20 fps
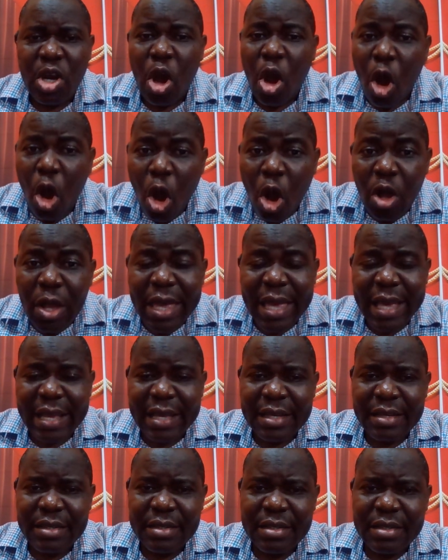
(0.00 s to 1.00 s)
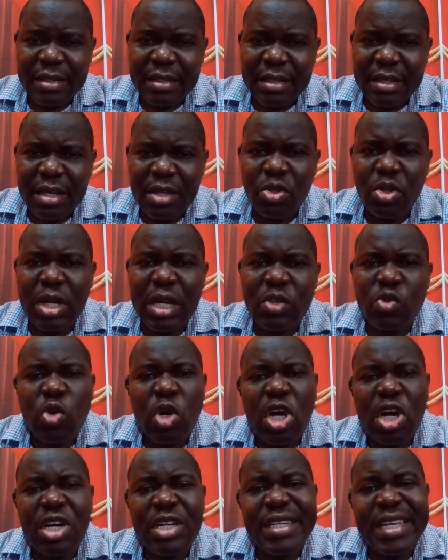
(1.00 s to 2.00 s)
hawking in order
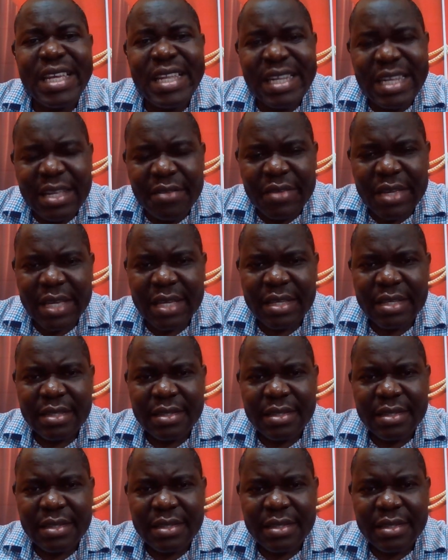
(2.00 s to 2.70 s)
to earn a living,